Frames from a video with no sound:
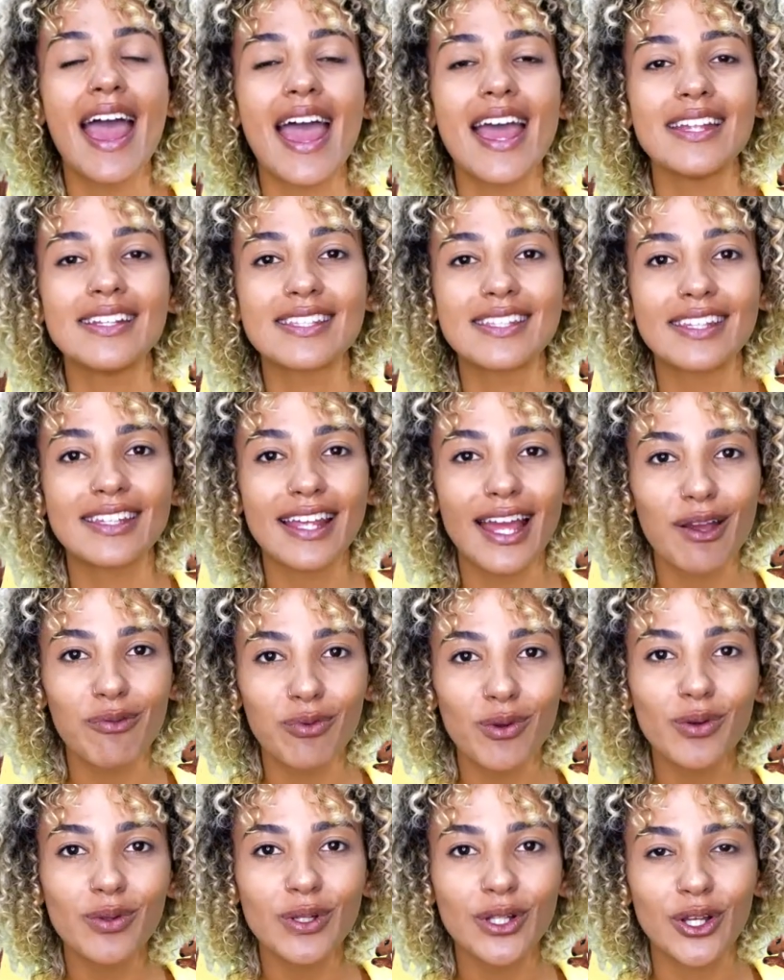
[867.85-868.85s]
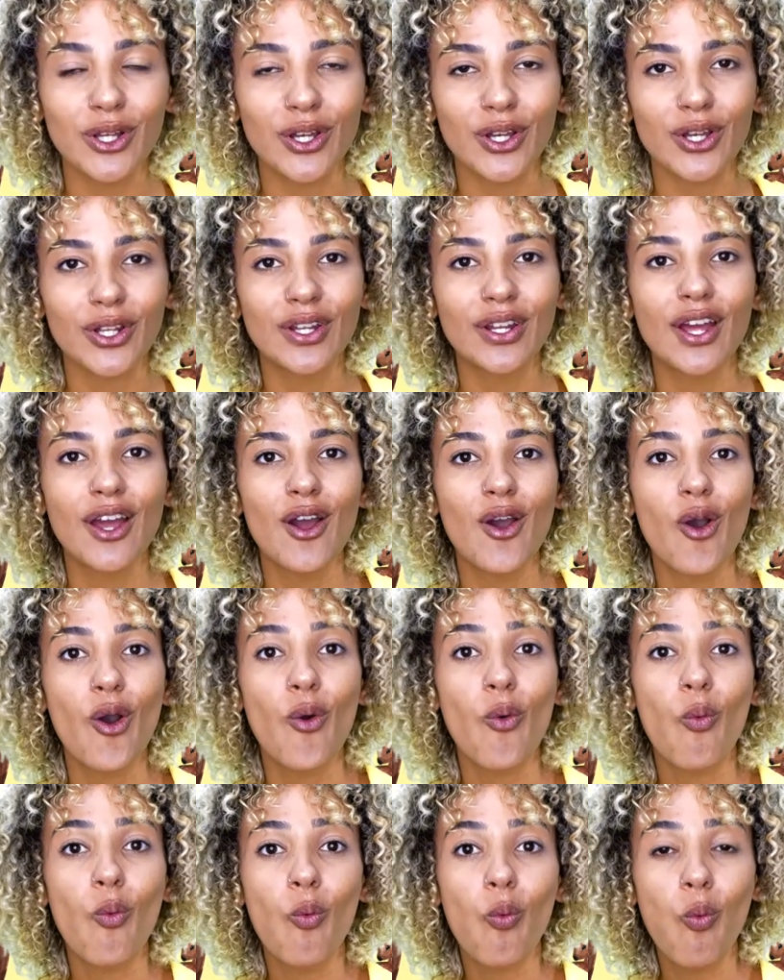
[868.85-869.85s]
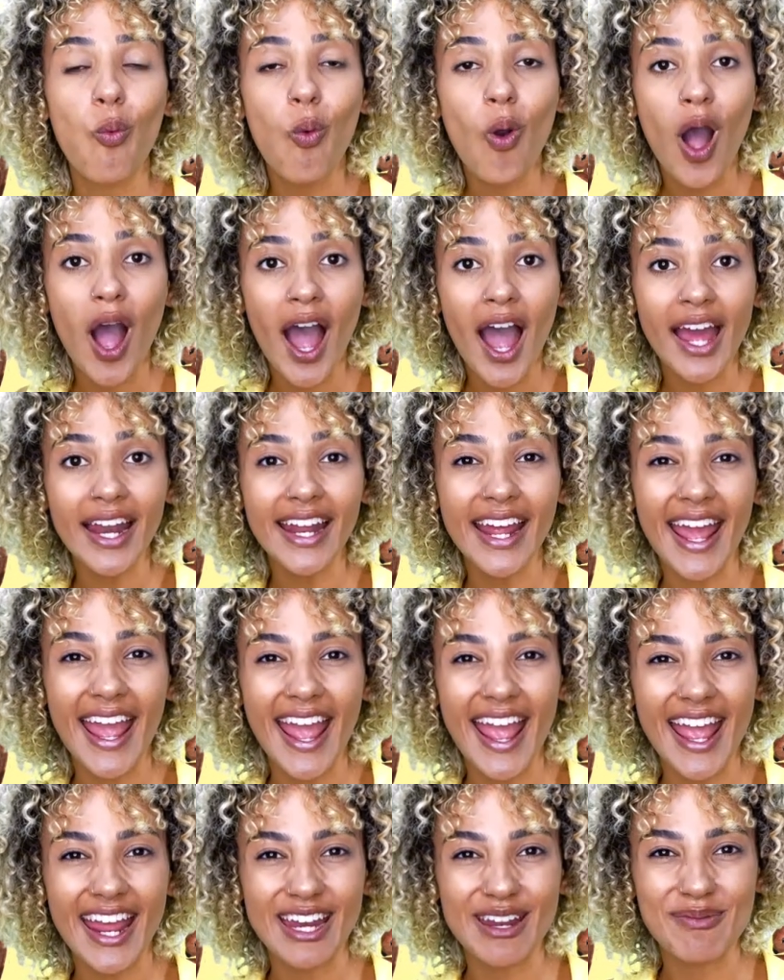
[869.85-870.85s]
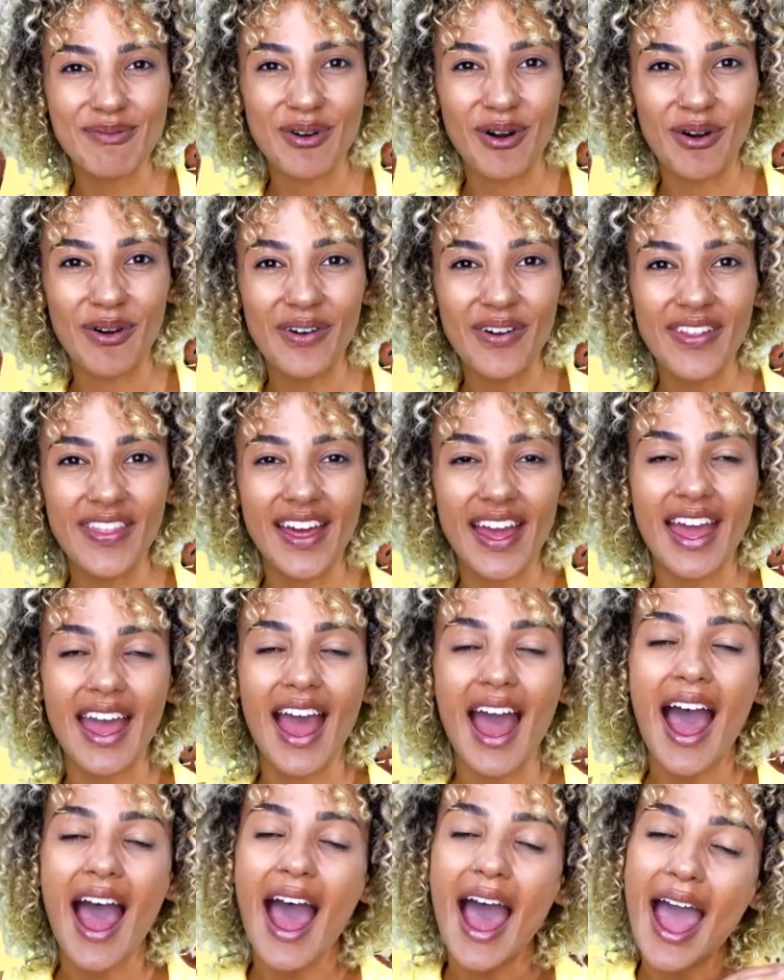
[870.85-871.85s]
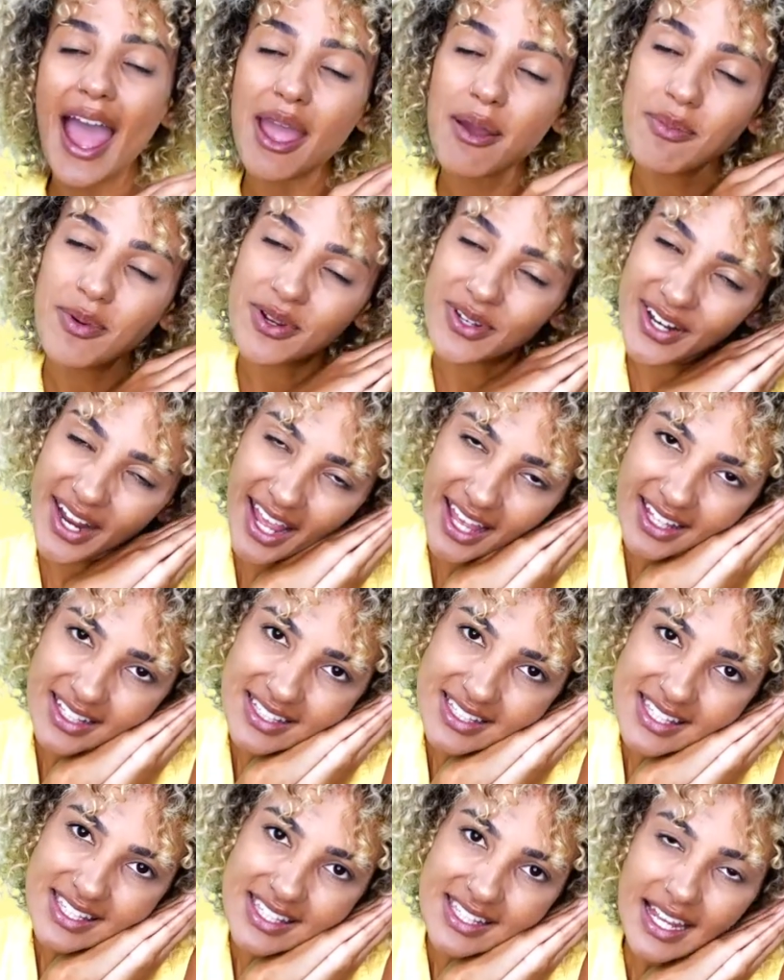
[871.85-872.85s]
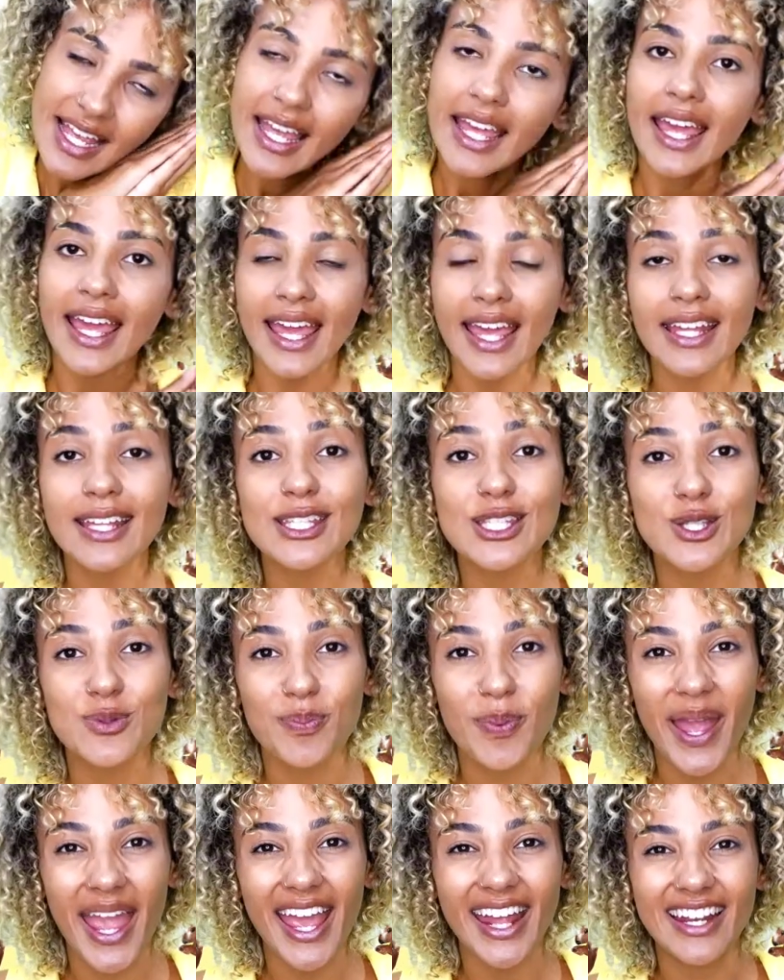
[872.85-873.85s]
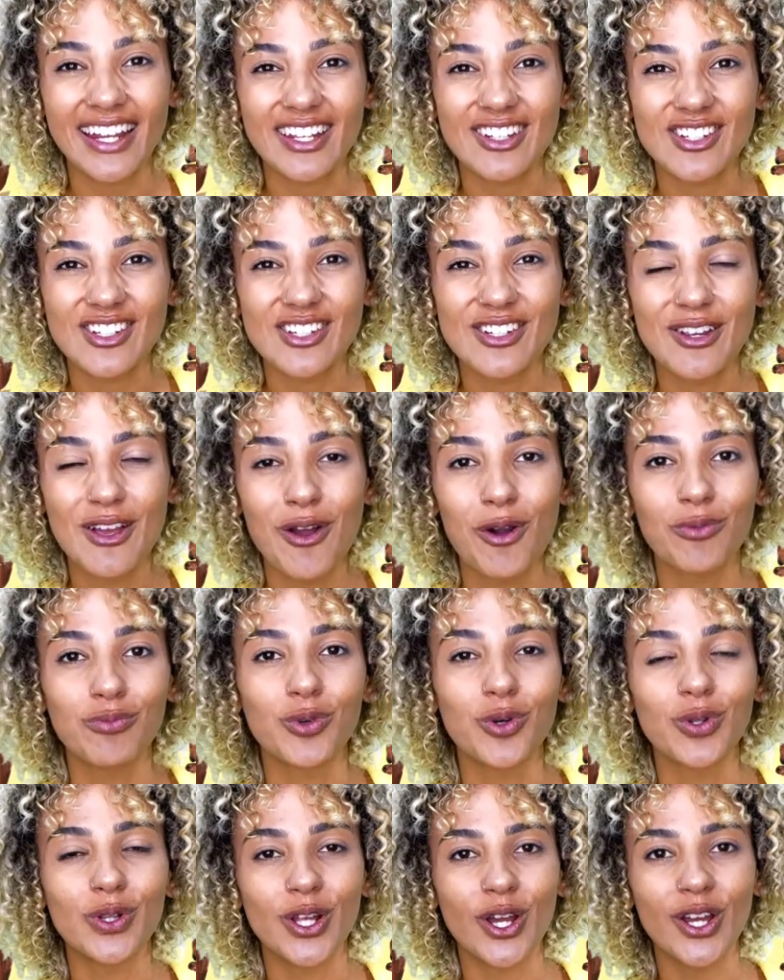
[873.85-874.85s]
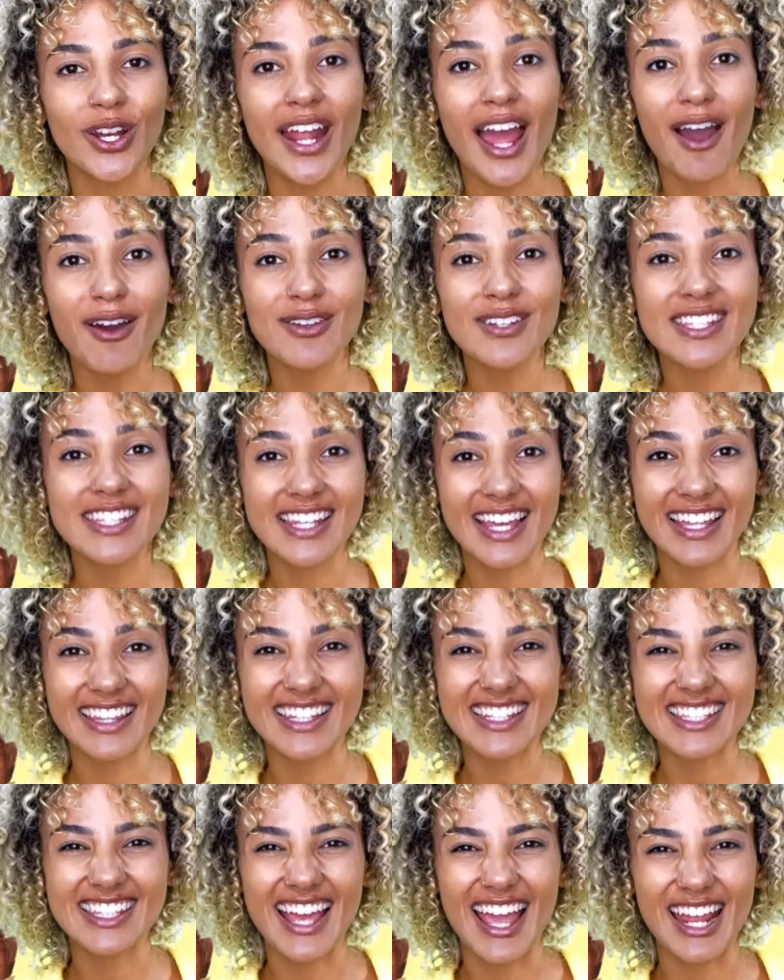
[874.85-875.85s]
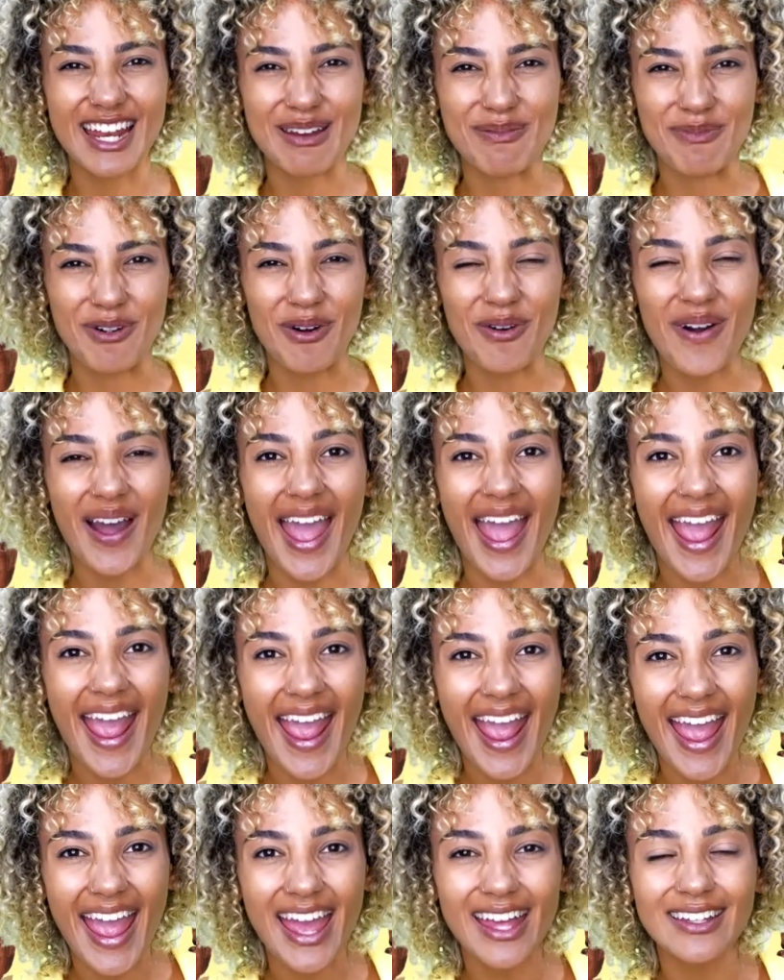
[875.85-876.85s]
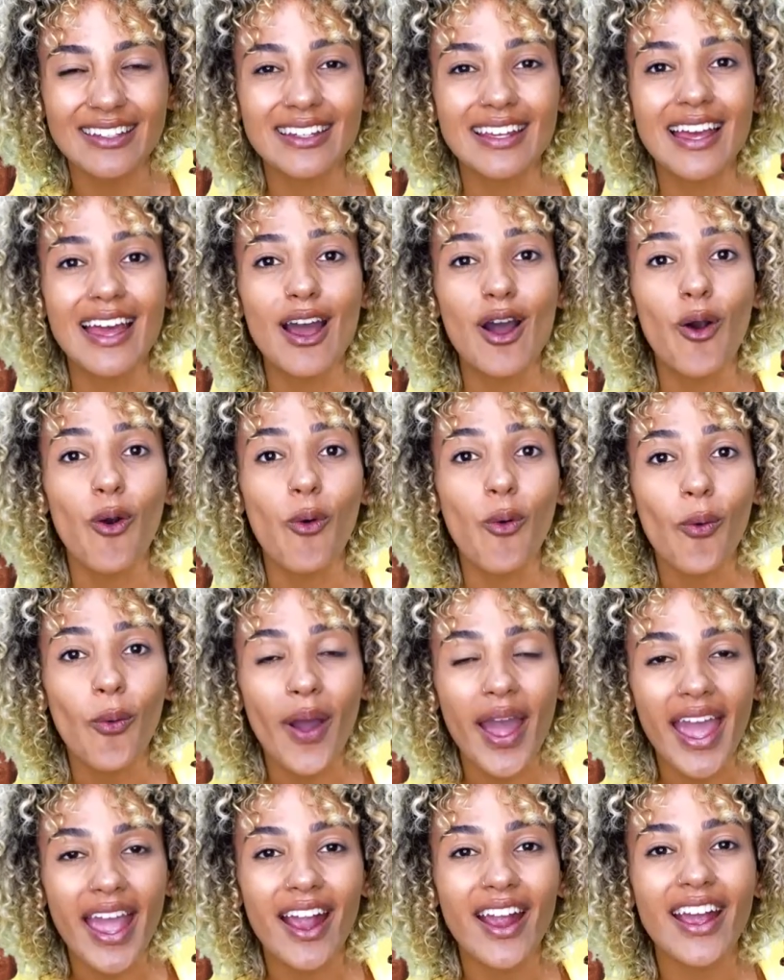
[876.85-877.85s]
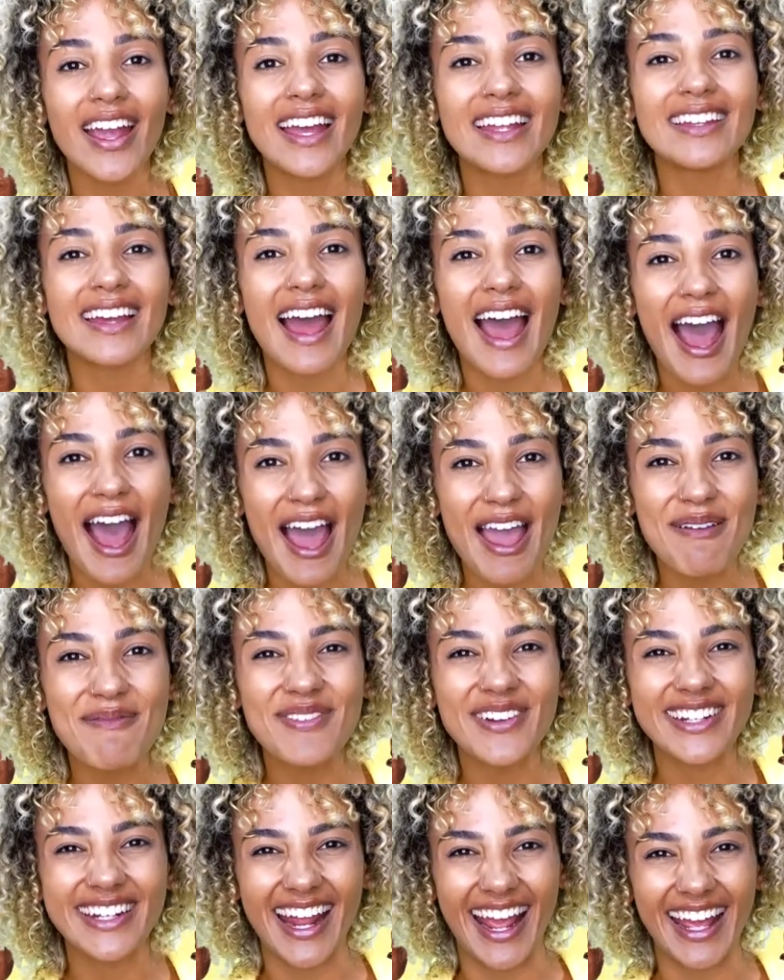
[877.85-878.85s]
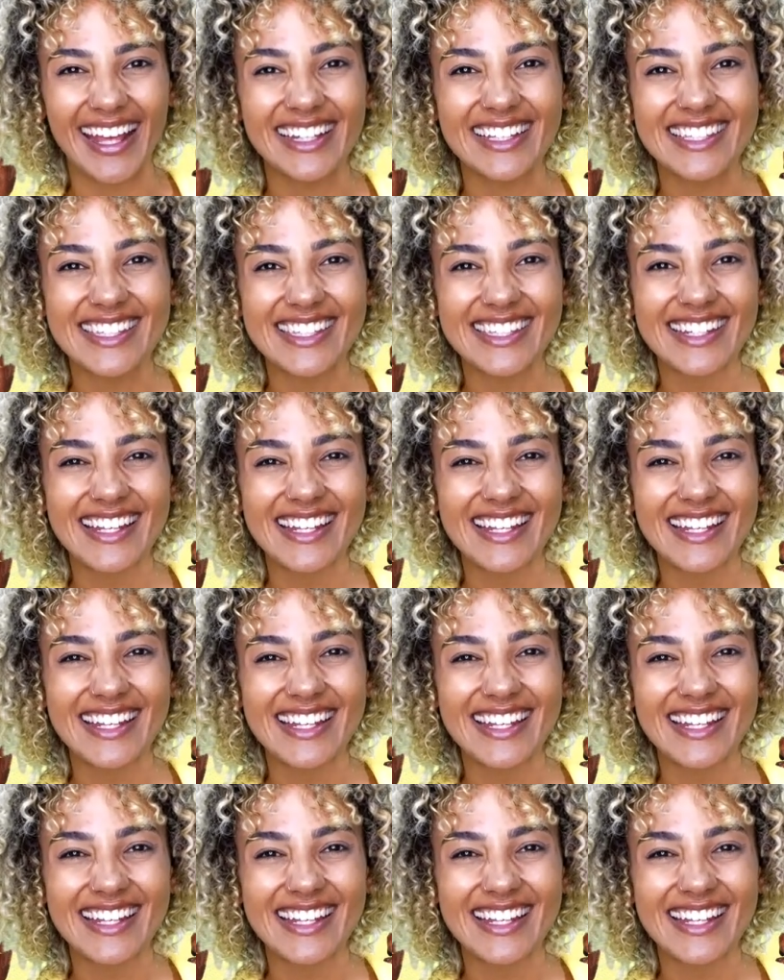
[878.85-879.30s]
And today we'll learn one animal that hibernates. In Spanish, we'll learn how to say this animal and where it hibernates.